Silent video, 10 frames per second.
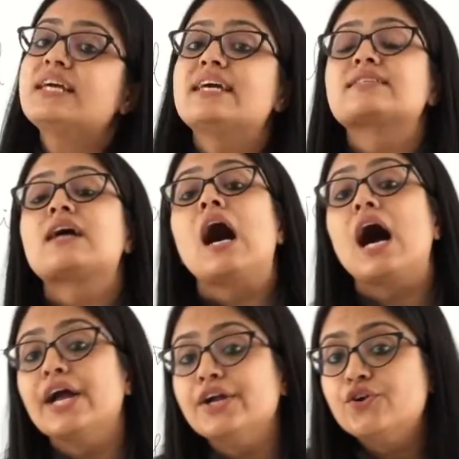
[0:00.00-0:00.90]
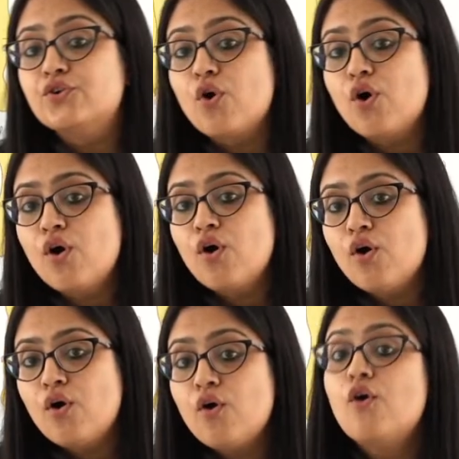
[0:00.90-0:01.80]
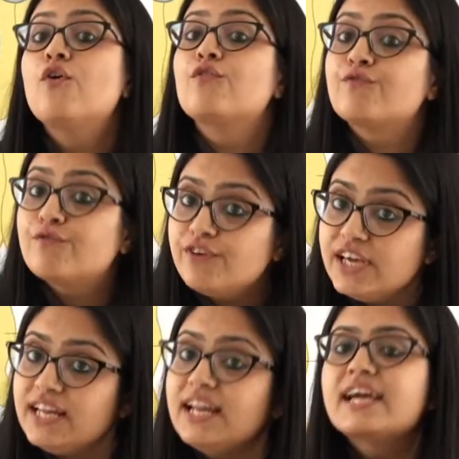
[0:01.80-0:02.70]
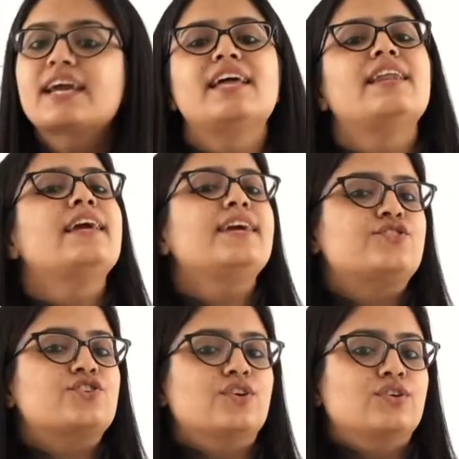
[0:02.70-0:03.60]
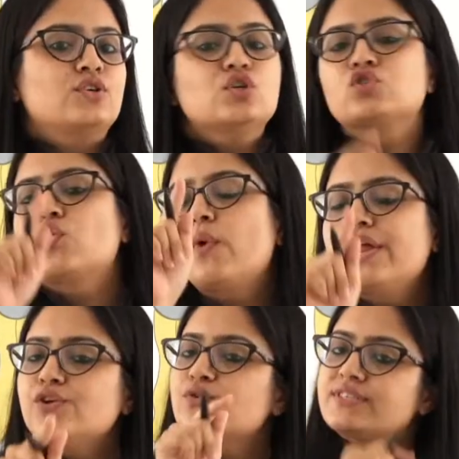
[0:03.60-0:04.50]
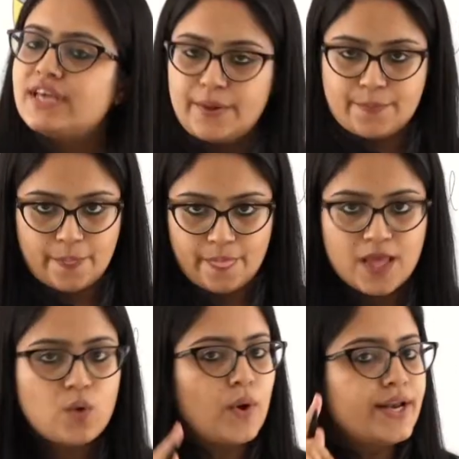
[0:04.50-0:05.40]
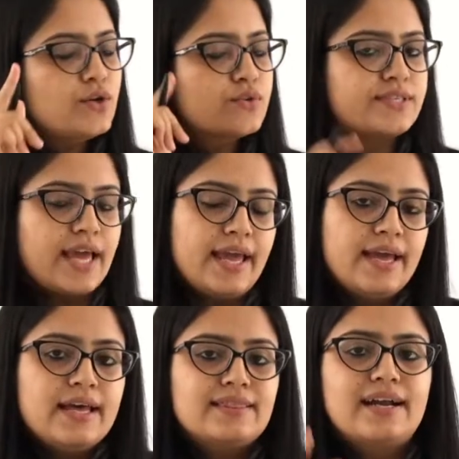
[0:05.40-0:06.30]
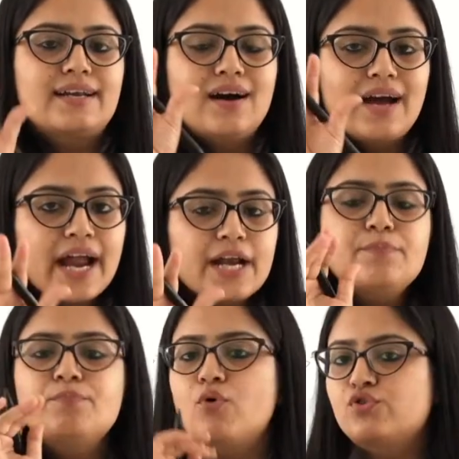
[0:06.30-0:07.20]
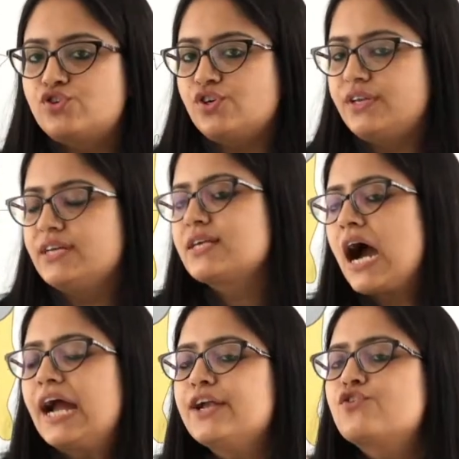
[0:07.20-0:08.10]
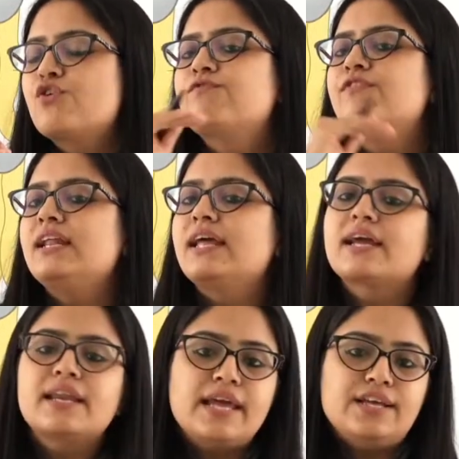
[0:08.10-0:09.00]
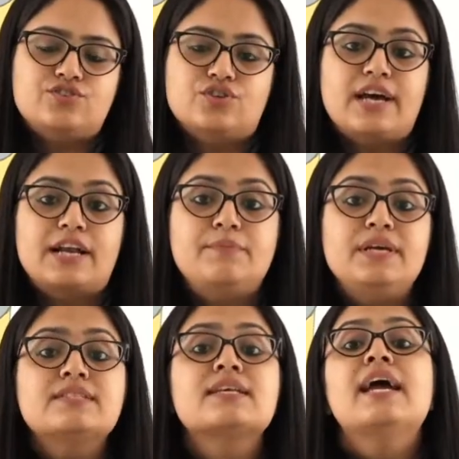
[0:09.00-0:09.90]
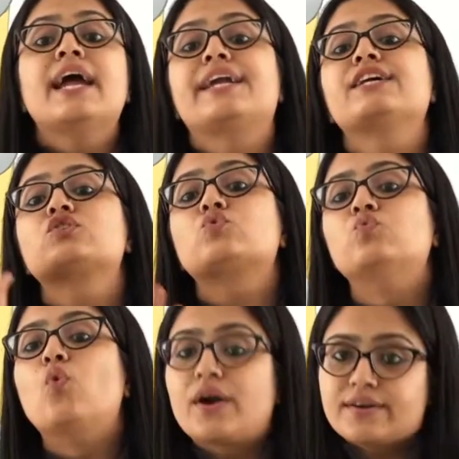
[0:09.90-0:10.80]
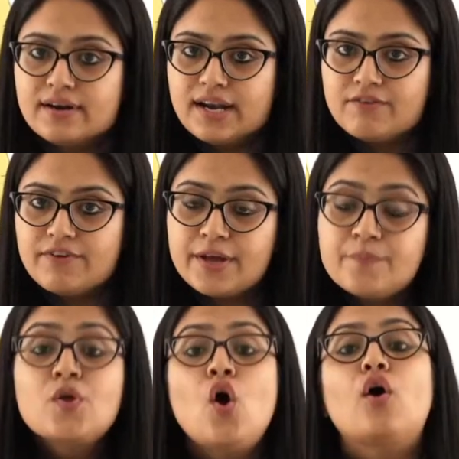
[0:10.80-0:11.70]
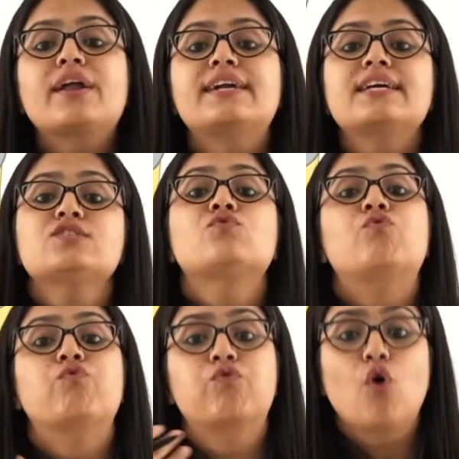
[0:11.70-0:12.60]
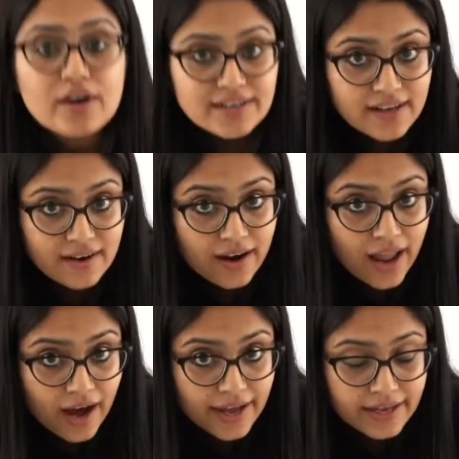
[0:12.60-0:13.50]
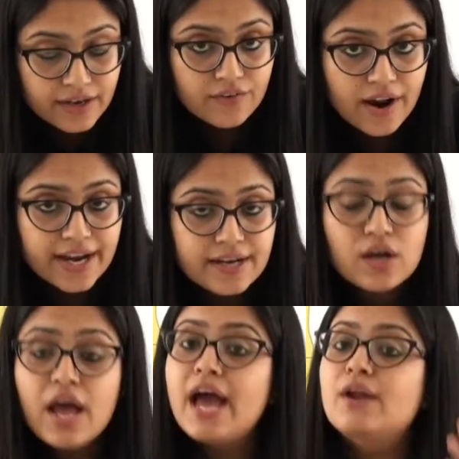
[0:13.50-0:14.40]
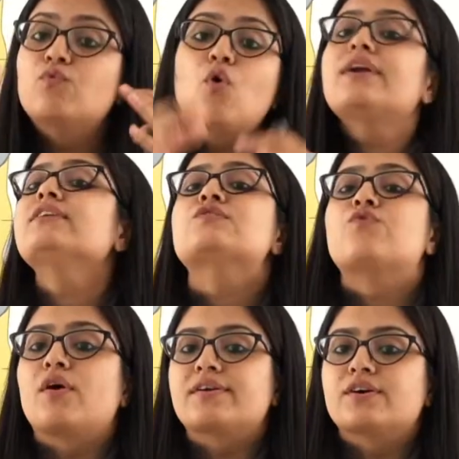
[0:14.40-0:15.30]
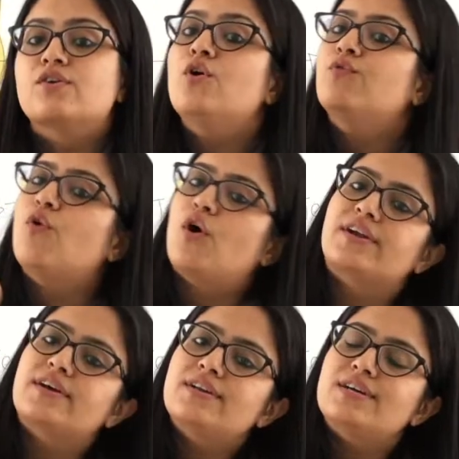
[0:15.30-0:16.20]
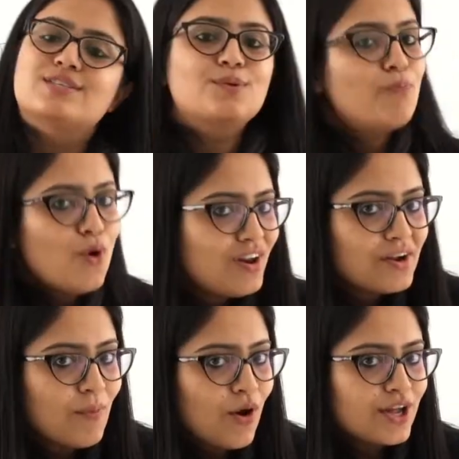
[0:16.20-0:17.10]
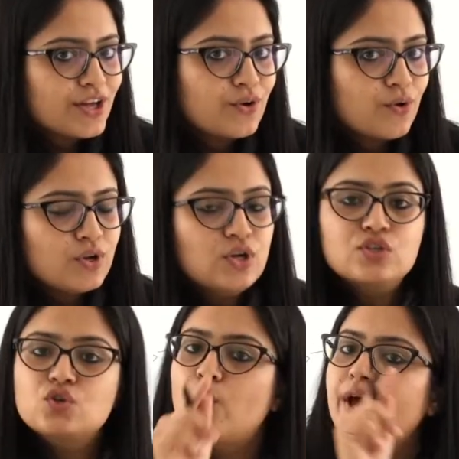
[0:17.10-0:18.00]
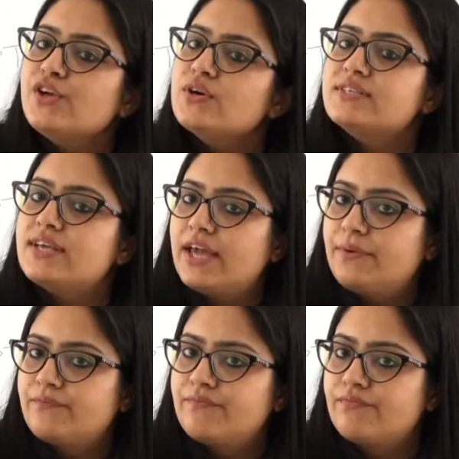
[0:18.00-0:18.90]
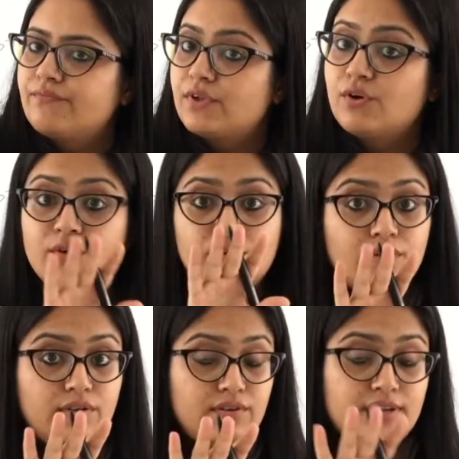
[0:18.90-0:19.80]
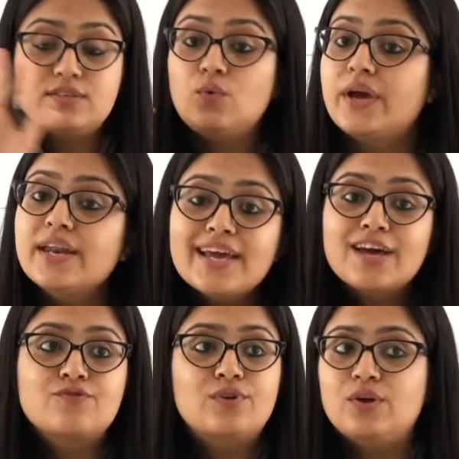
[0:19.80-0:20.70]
is hydrophilic in nature. So when you say that a head portion is hydrophilic in nature, that means it is water loving or it is water-like, right? And what is water? Water is a polar molecule. So when you are saying, listen very carefully,